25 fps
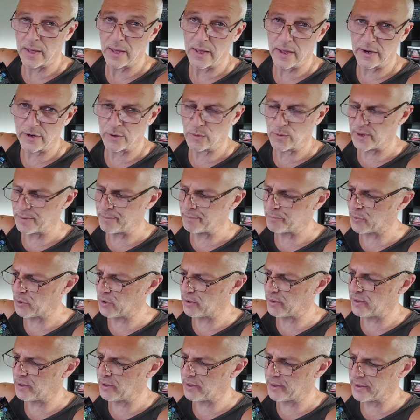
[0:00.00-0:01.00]
Anyway, but
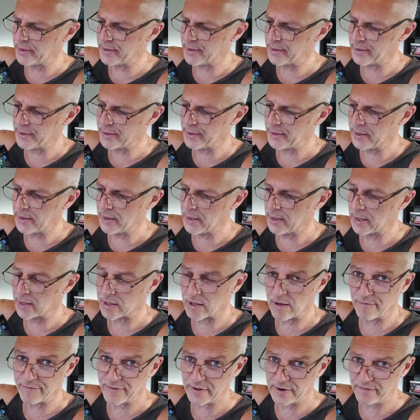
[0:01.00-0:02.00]
I
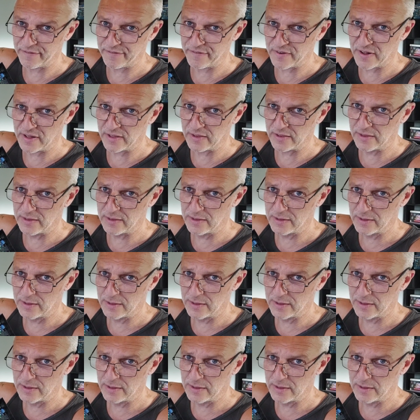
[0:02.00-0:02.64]
can't find a file.